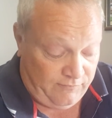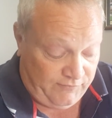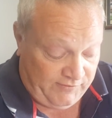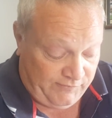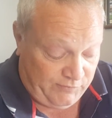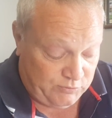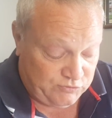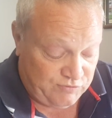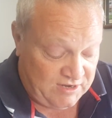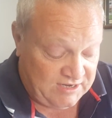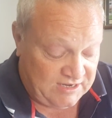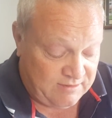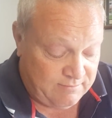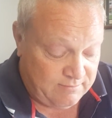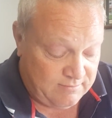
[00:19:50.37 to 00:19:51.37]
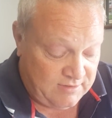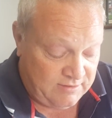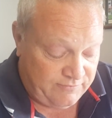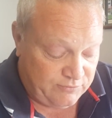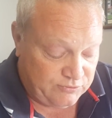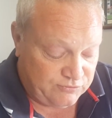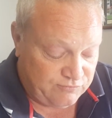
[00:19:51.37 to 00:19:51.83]
If it was running
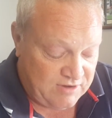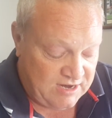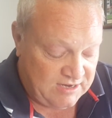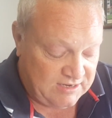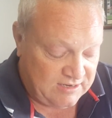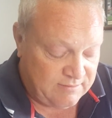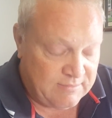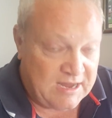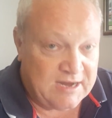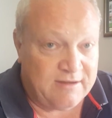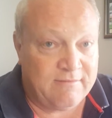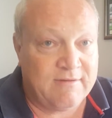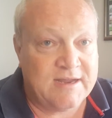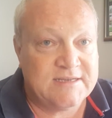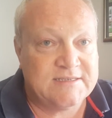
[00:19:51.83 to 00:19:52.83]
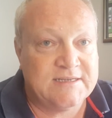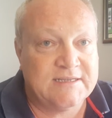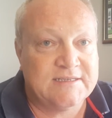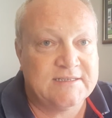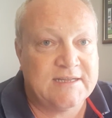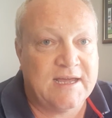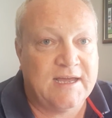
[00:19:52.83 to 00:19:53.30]
in a maiden race
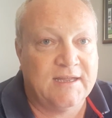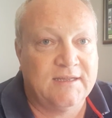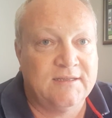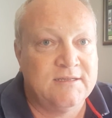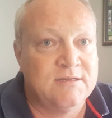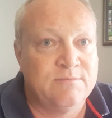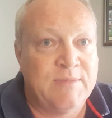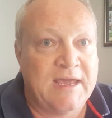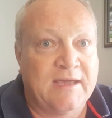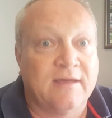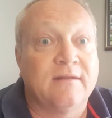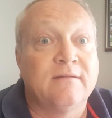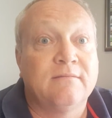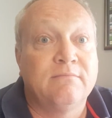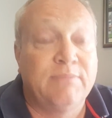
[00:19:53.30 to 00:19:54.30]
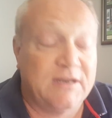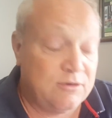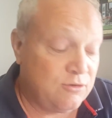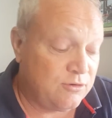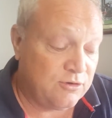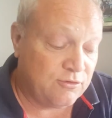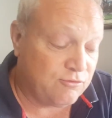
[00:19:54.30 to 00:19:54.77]
next start, you'd back it, but
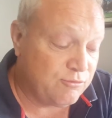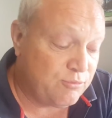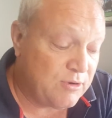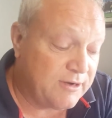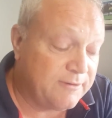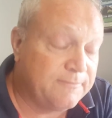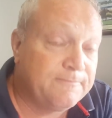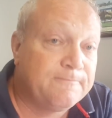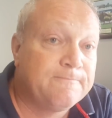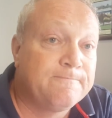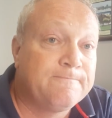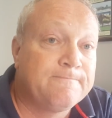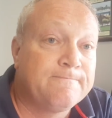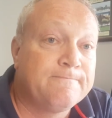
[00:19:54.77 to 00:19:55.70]
not in a Group 1.